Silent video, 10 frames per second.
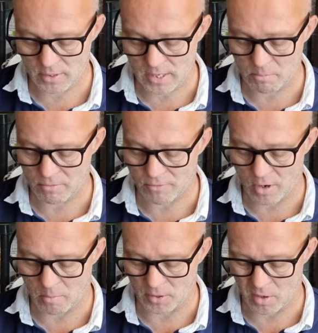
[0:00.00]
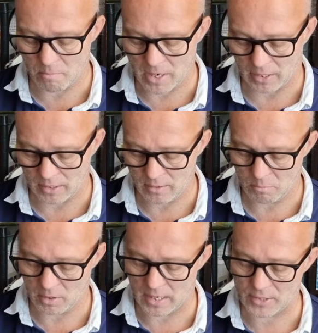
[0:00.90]
the day before, but not many.
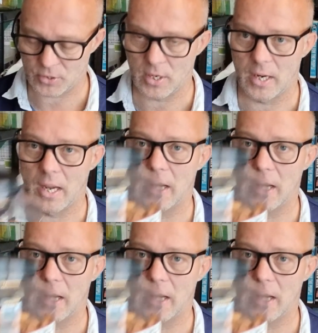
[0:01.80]
But last night